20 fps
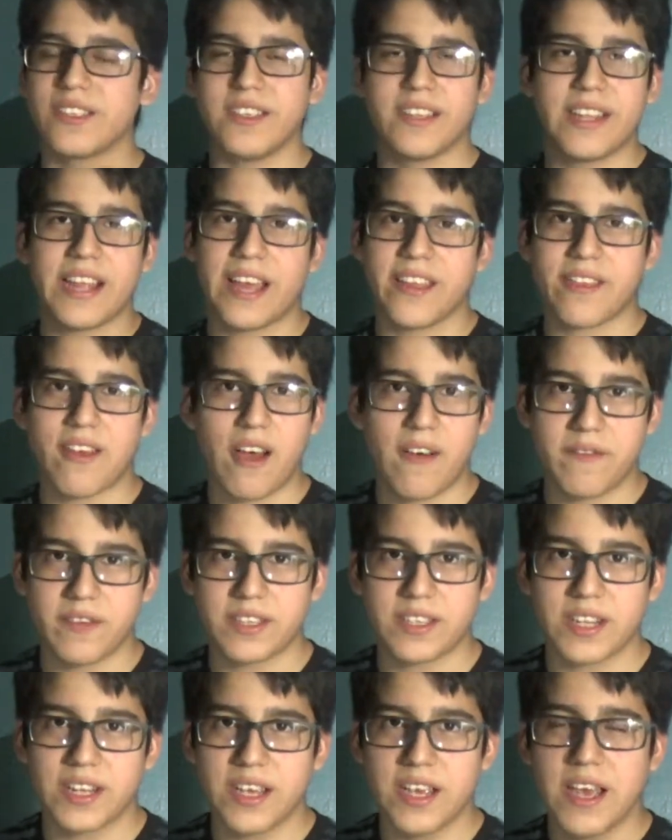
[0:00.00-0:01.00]
to death,
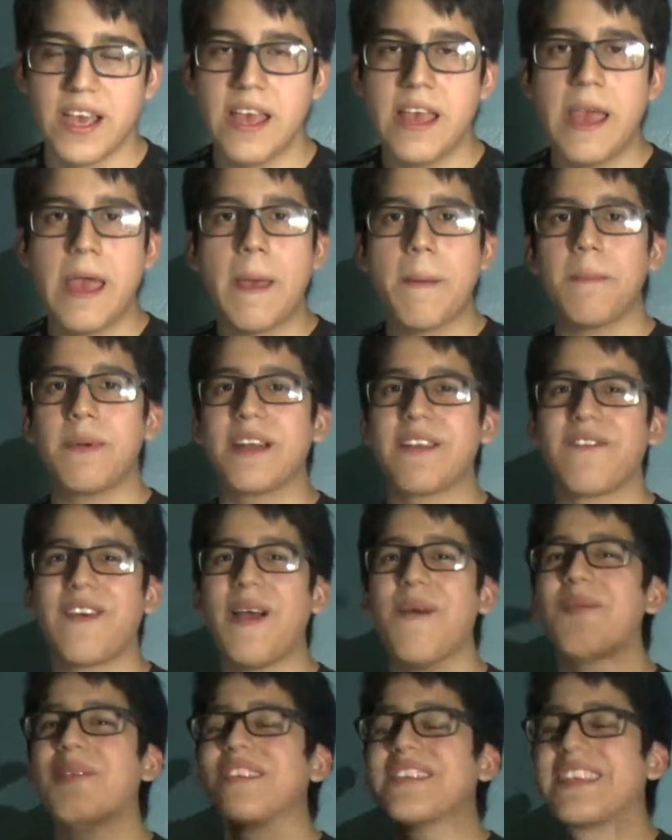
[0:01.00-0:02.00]
obviously, but if
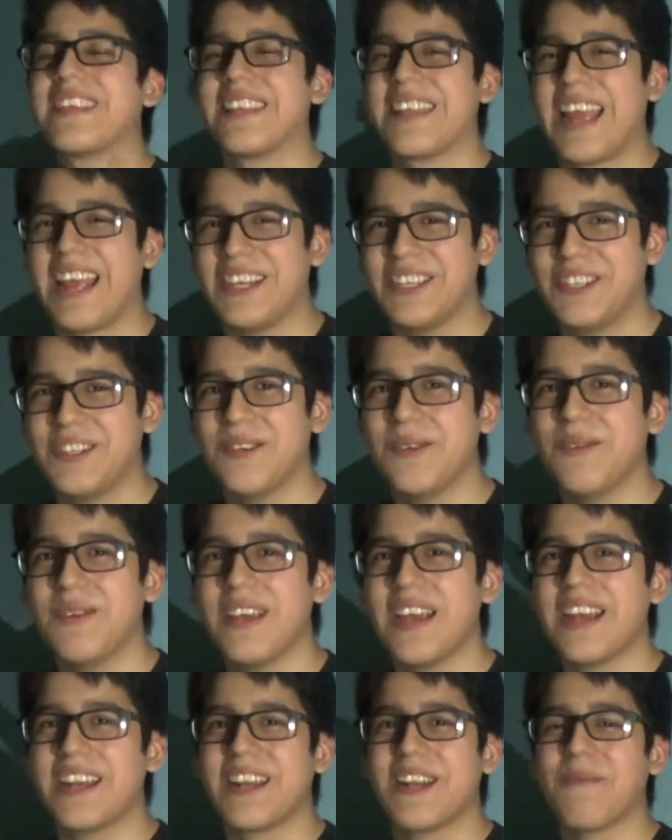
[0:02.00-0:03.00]
I was in that
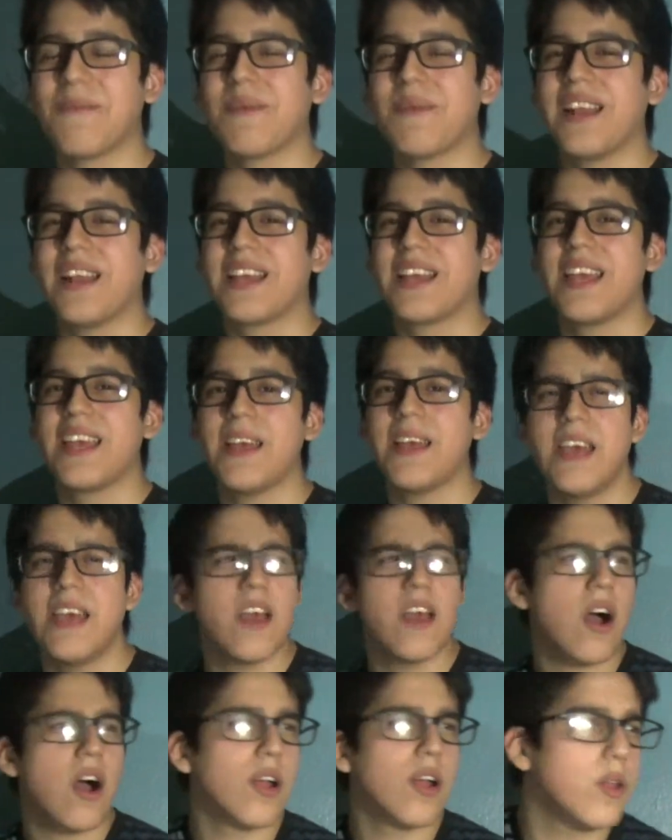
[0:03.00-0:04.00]
shoe, and they'd be like,
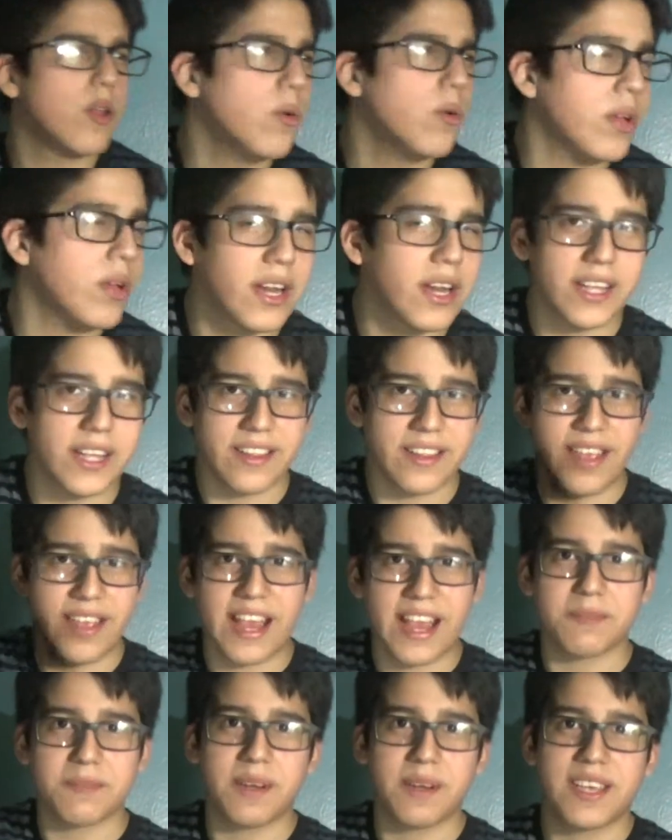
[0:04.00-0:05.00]
"Are you?" And like
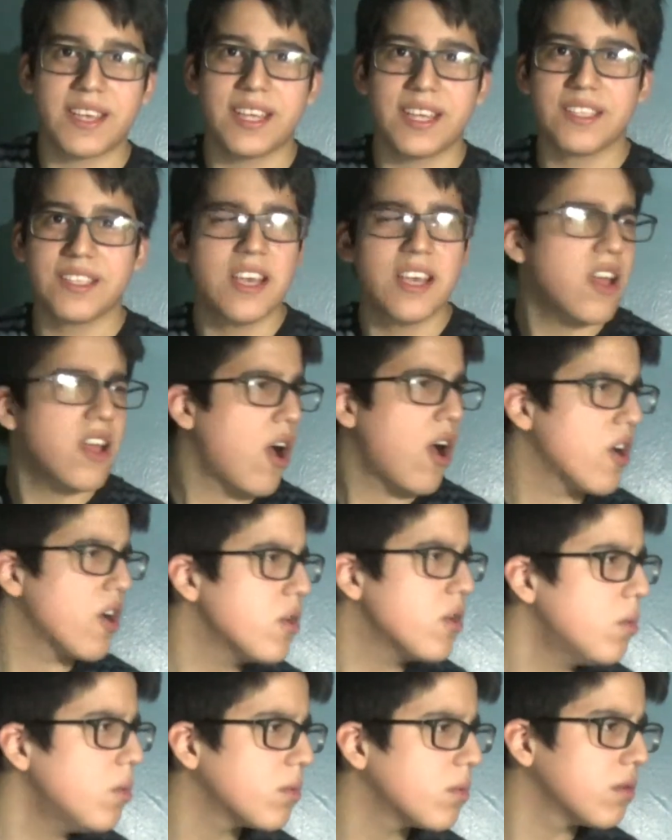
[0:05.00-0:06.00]
they ask my kids, "Are
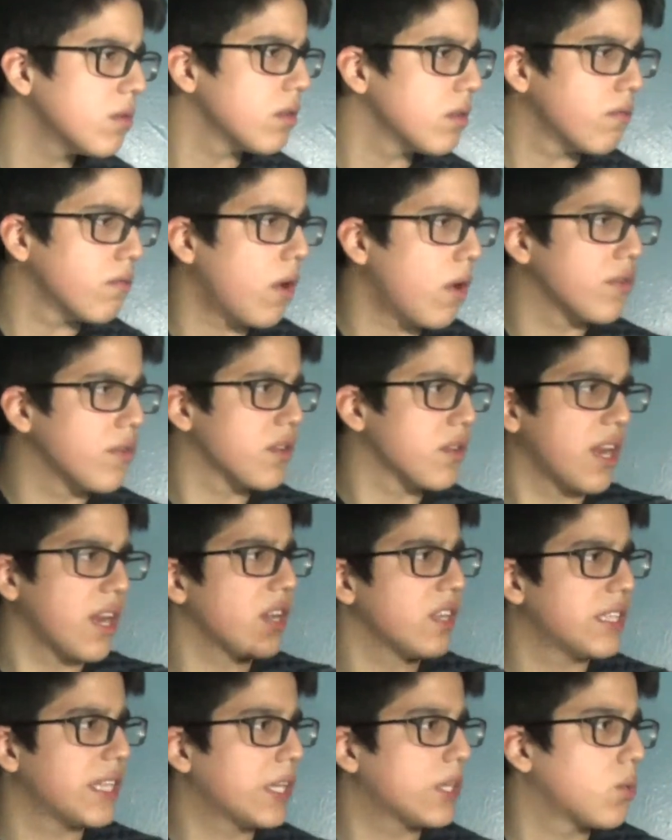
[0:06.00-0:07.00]
you involved in
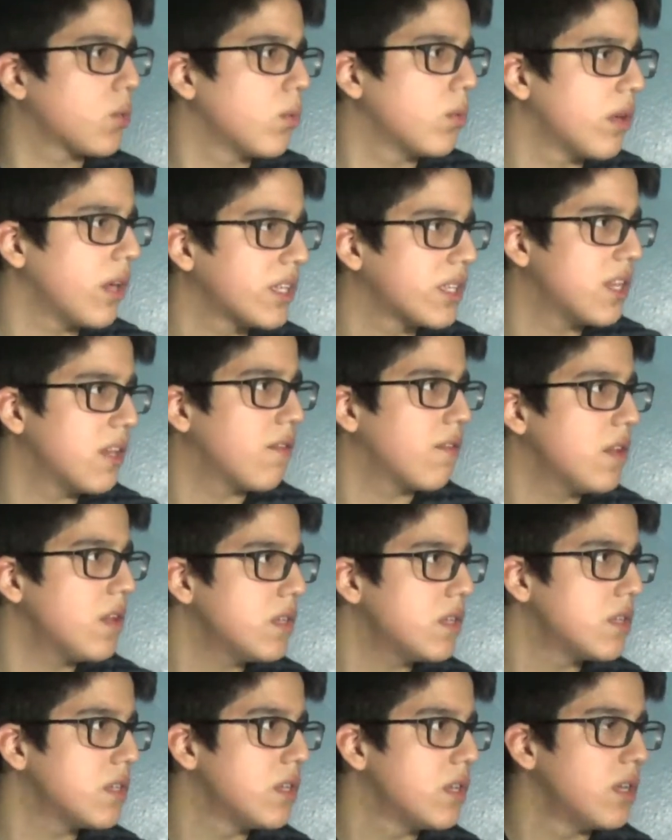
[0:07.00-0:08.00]
any sexual
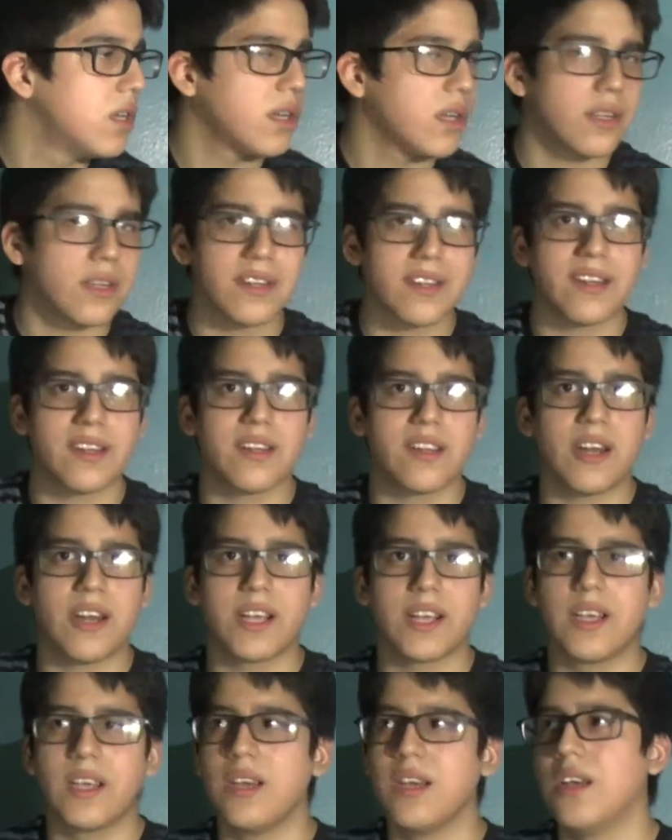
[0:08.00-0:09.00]
activities?" And then they're
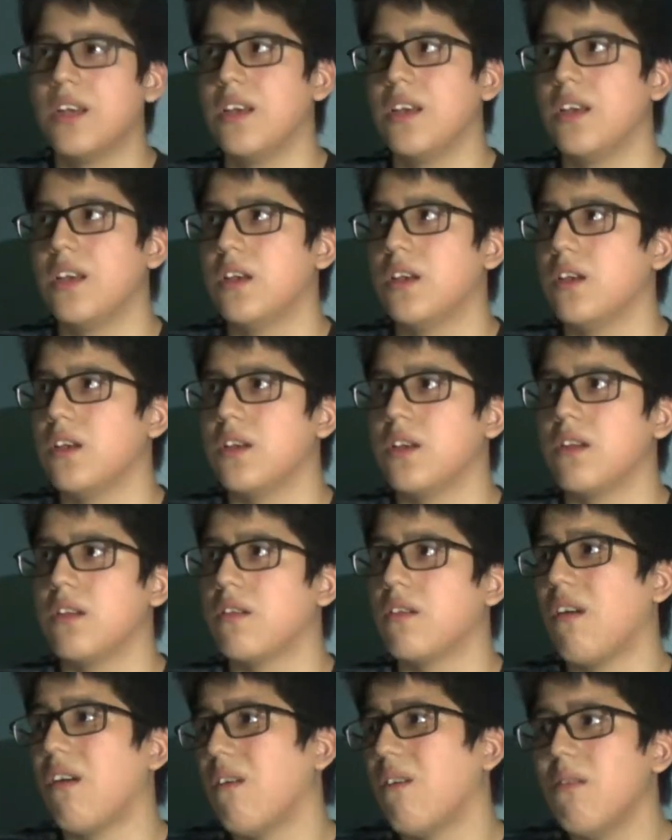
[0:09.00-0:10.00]
like,
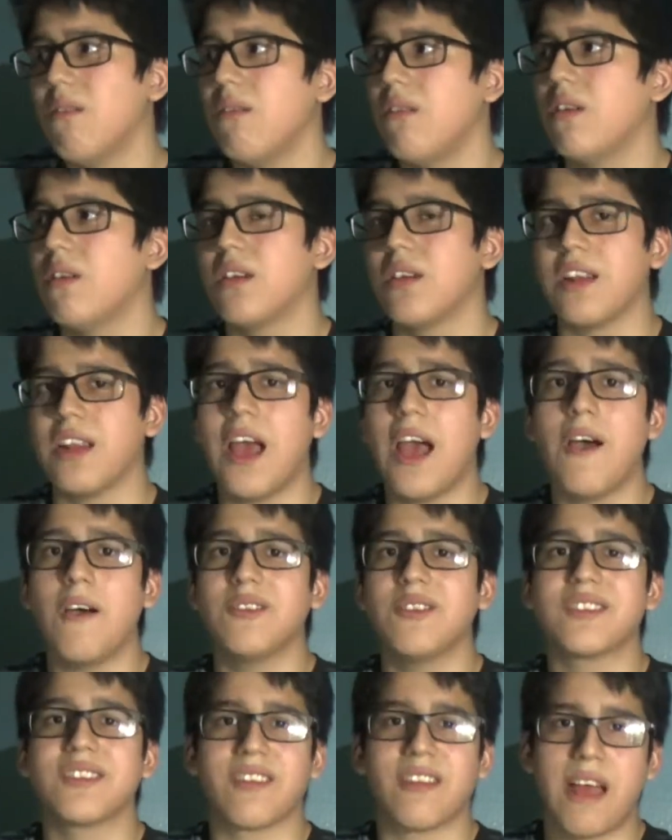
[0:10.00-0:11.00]
"No."
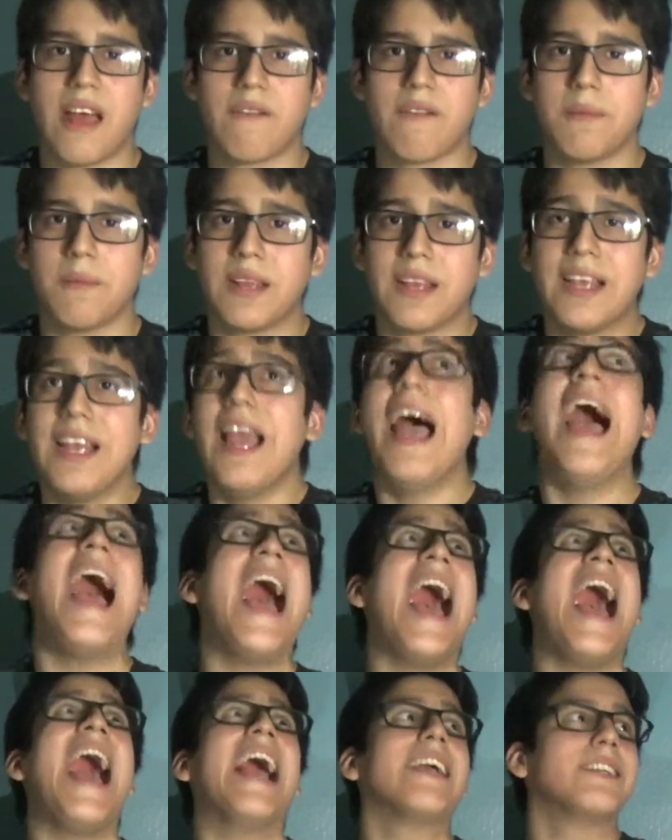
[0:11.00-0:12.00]
I'll just laugh. I'll be like,
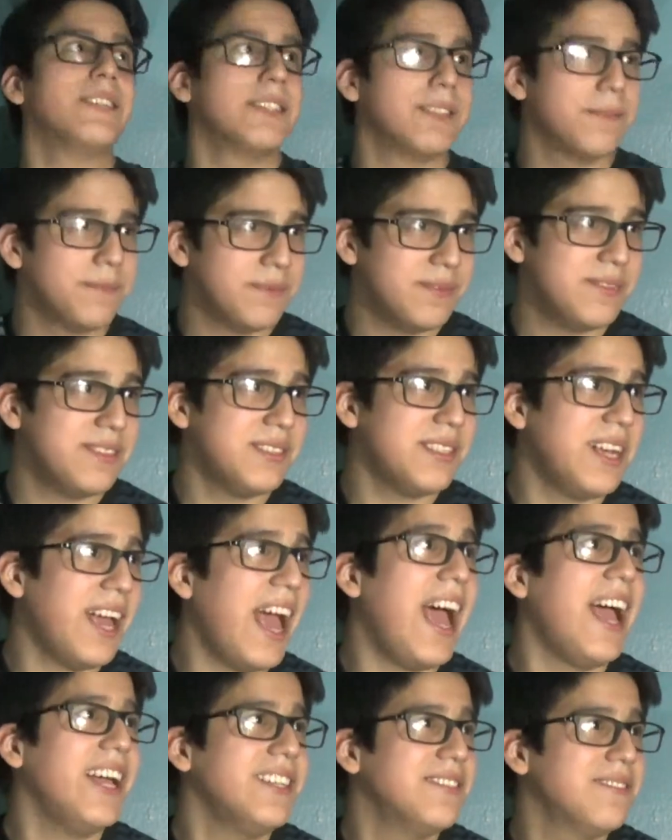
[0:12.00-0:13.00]
"Ah,
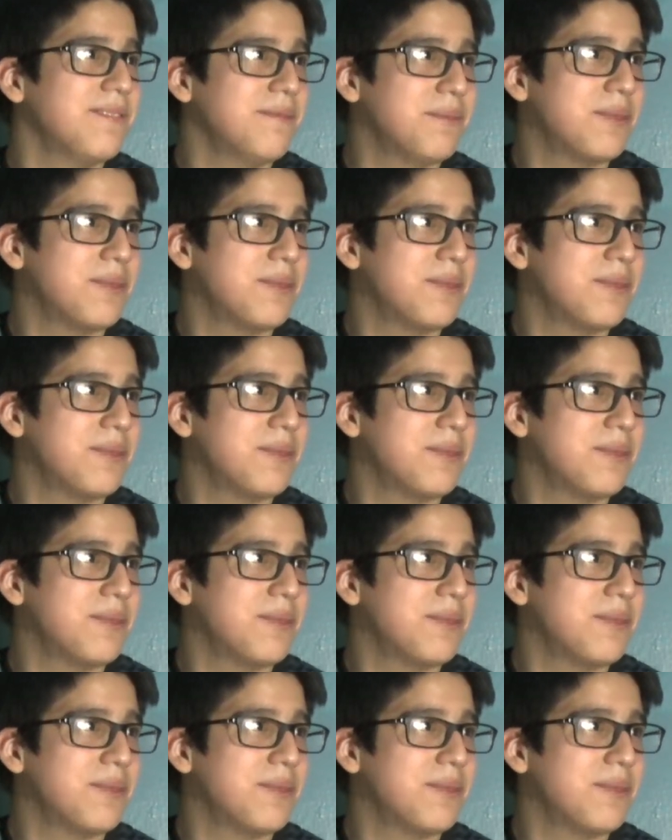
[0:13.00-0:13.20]
nerd."